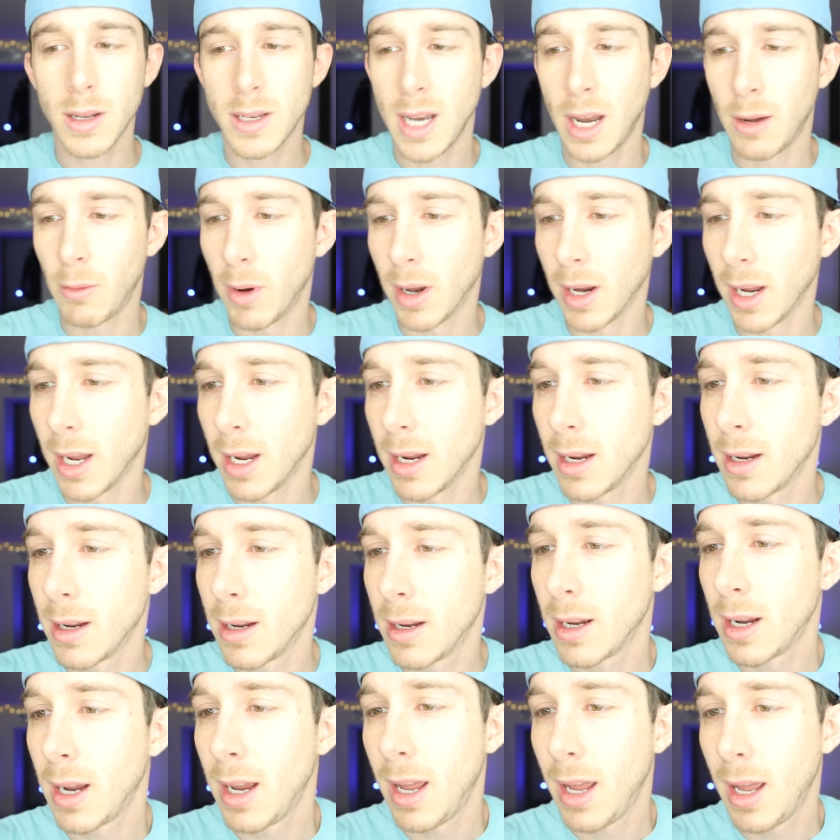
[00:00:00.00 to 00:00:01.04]
Not ringing.
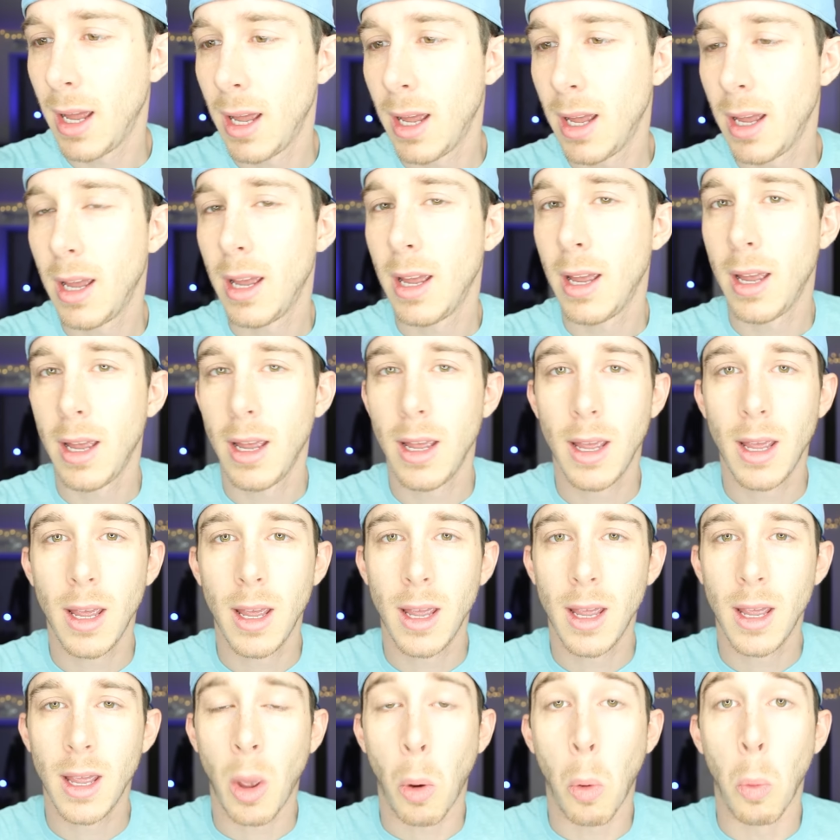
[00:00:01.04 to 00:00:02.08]

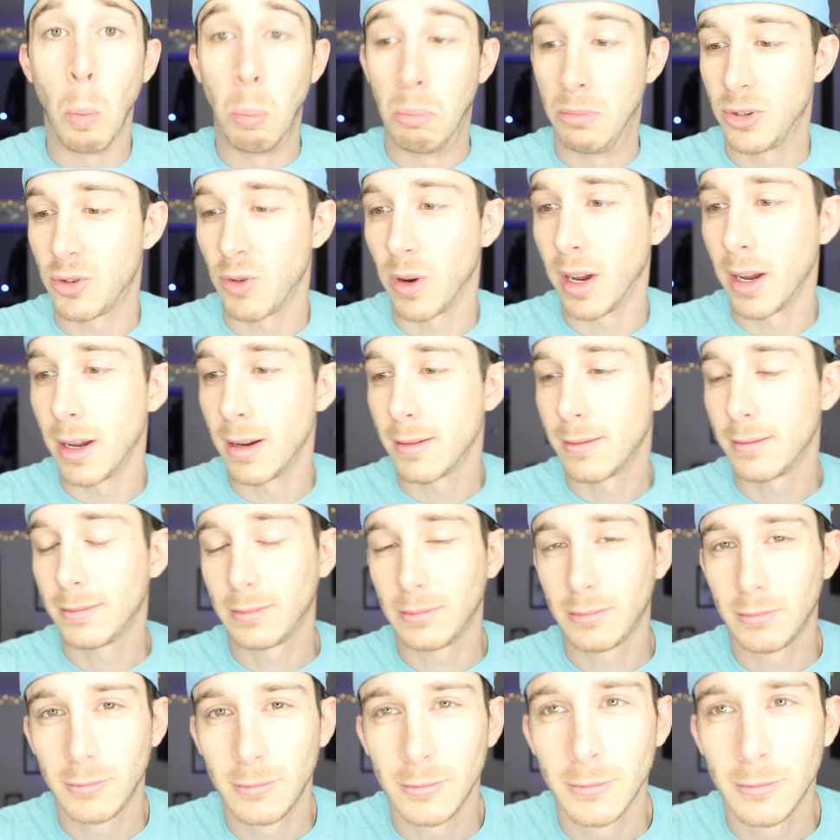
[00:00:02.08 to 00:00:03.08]
It's ringing.